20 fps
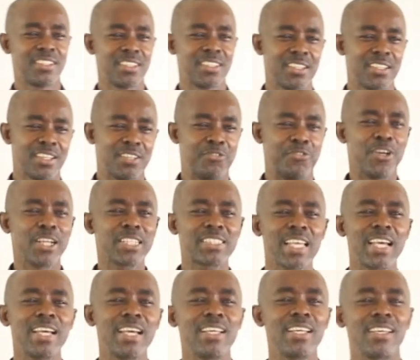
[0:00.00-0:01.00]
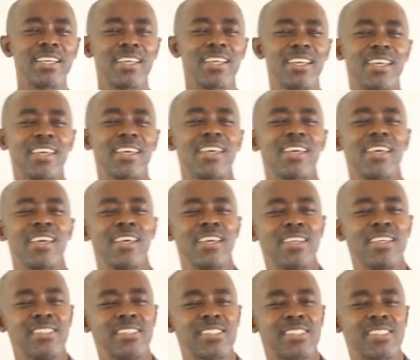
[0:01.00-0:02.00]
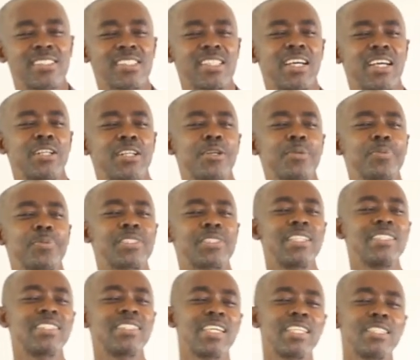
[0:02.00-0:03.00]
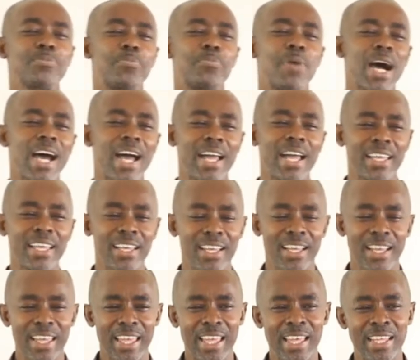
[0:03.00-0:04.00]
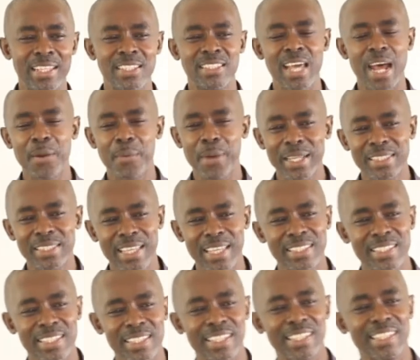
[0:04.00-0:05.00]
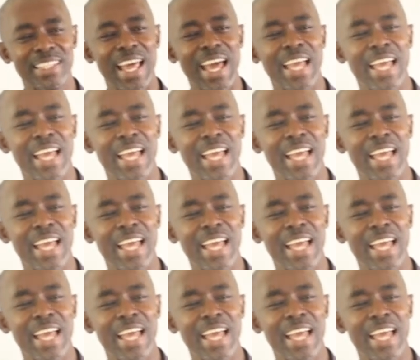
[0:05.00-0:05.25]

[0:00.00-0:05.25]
A vector is represented by a directed line